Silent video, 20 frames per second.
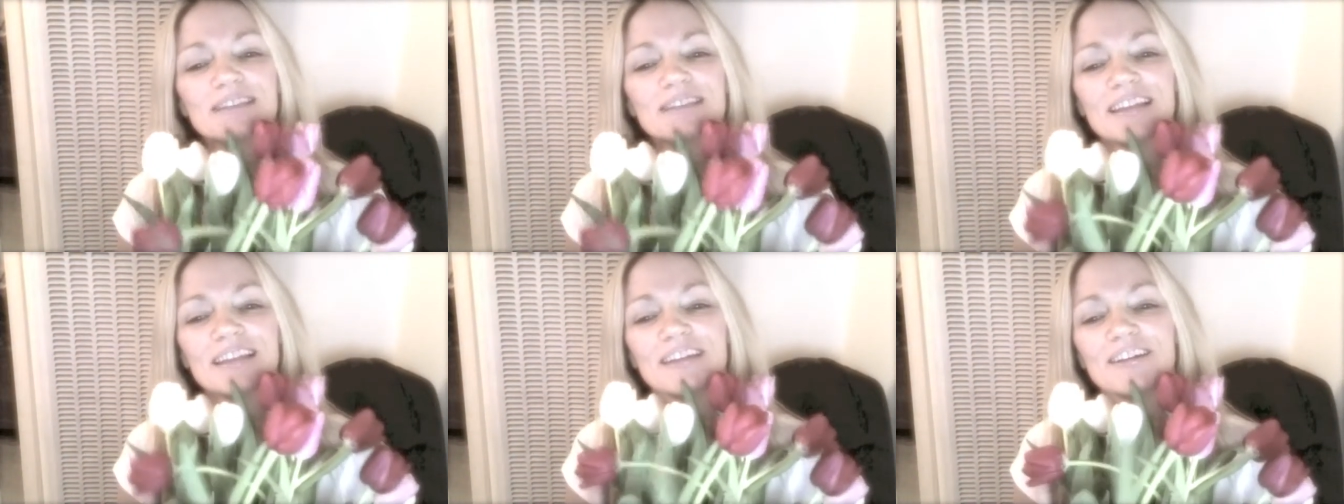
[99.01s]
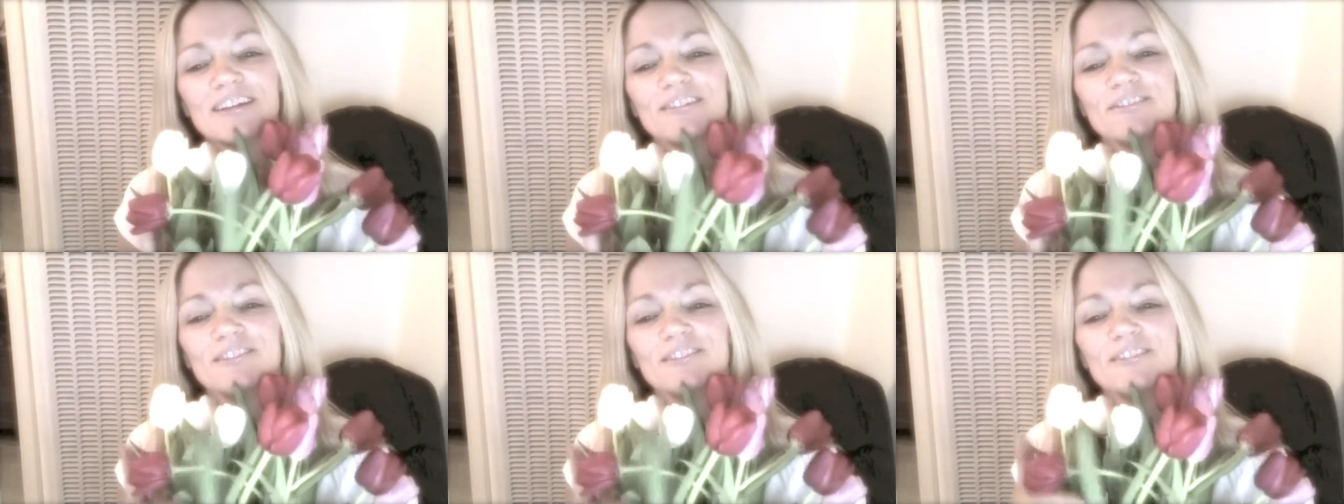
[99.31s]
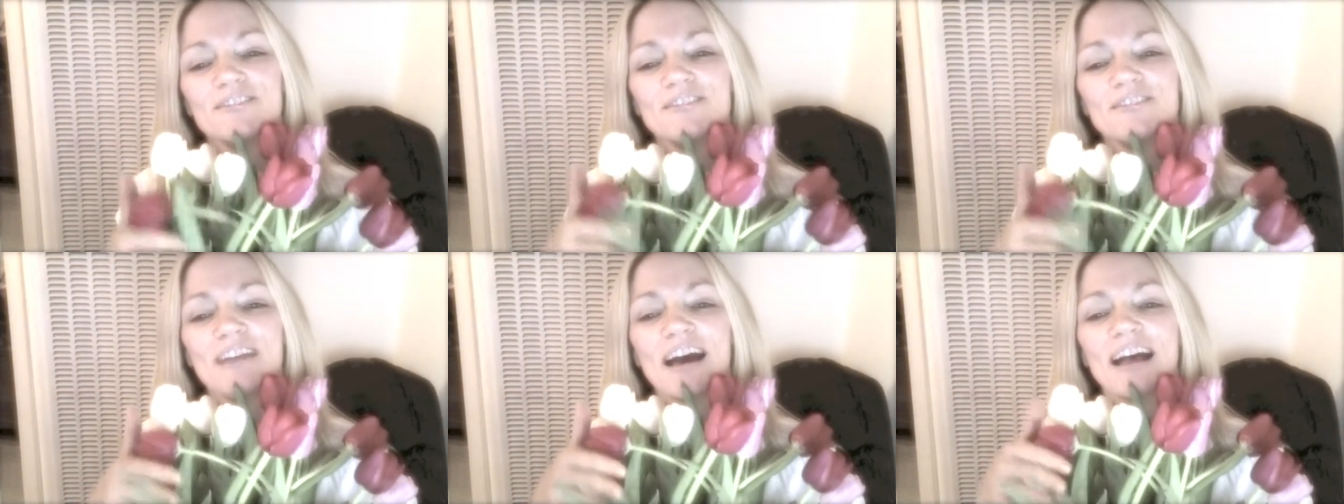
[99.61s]
and they're for
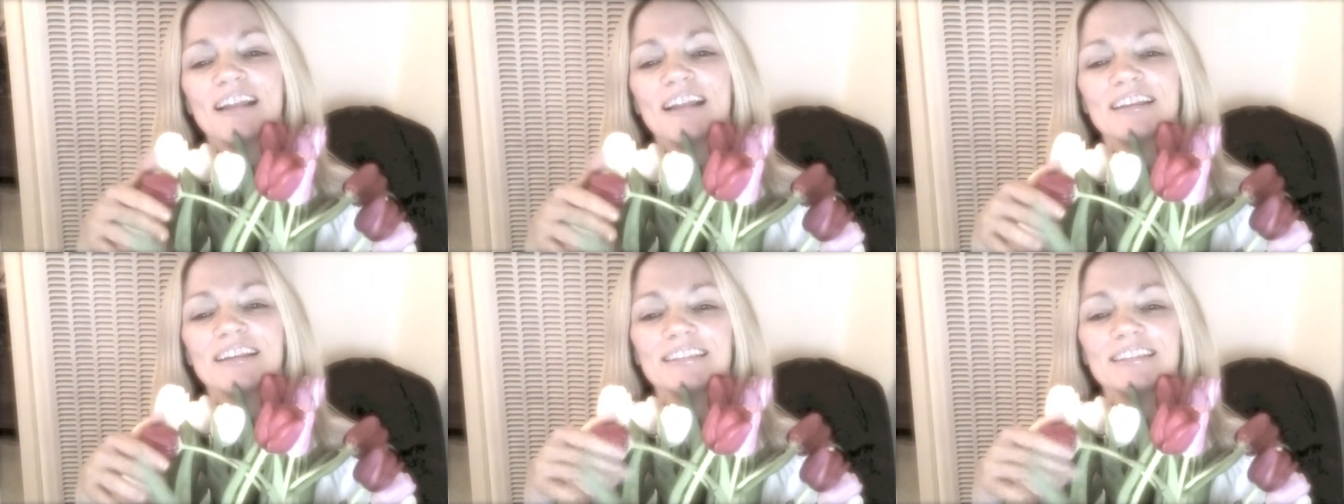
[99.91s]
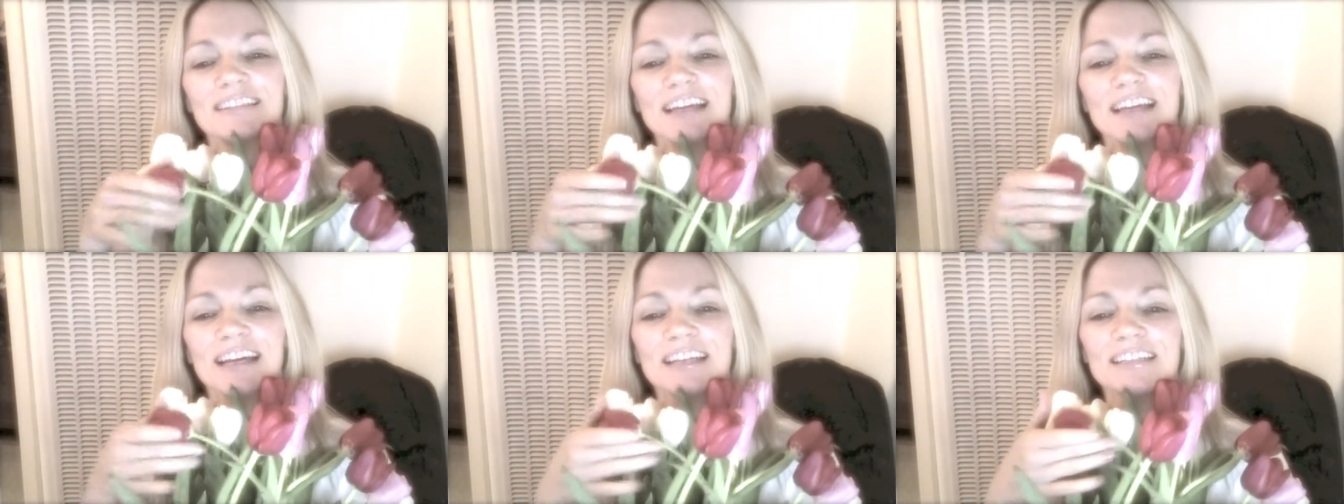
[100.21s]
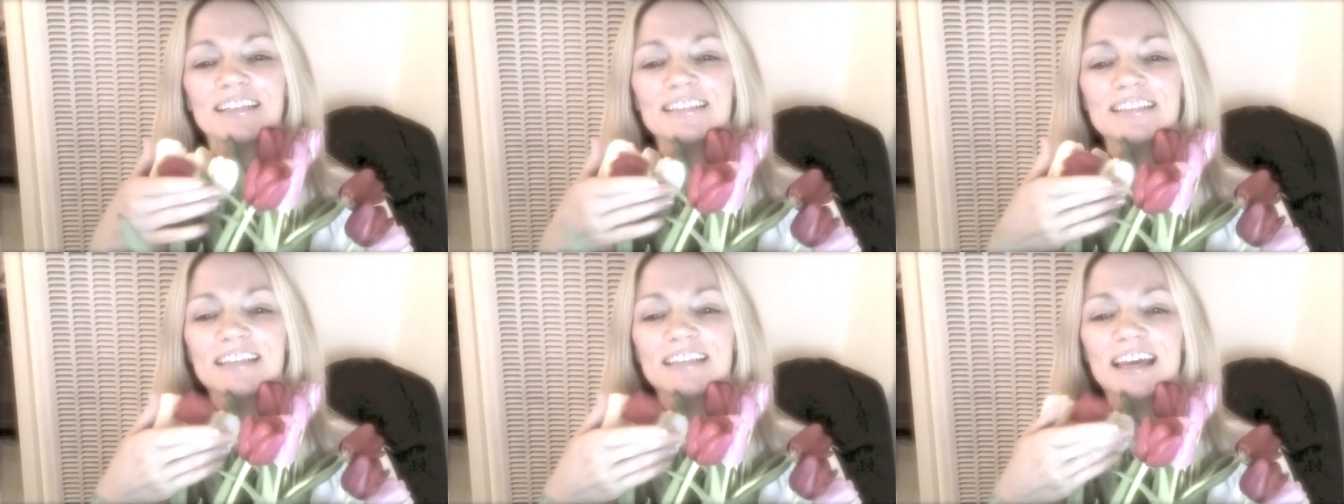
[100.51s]

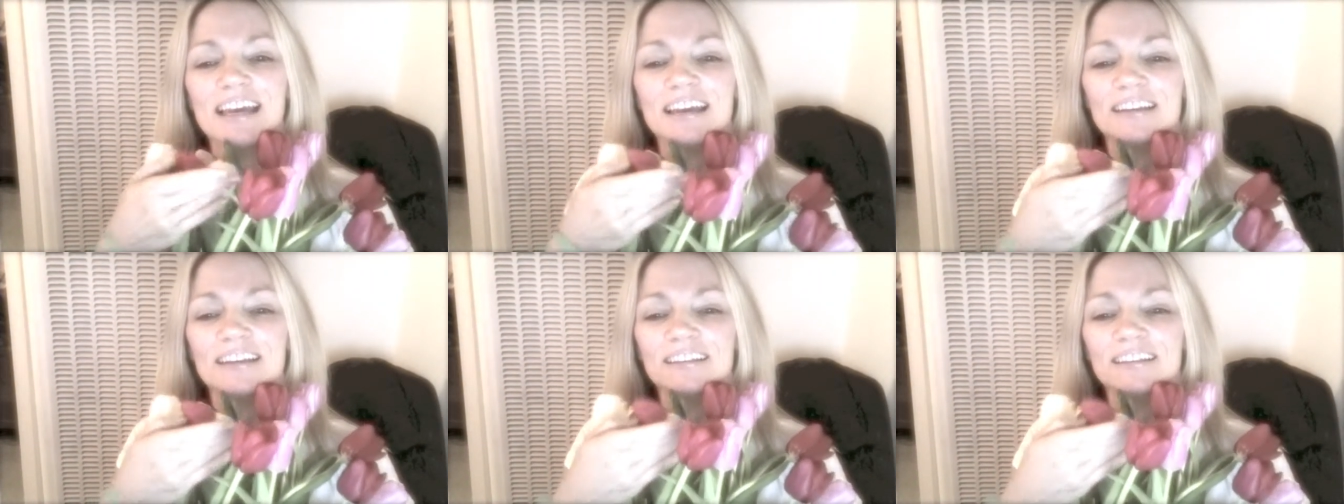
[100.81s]
Valentine's Day.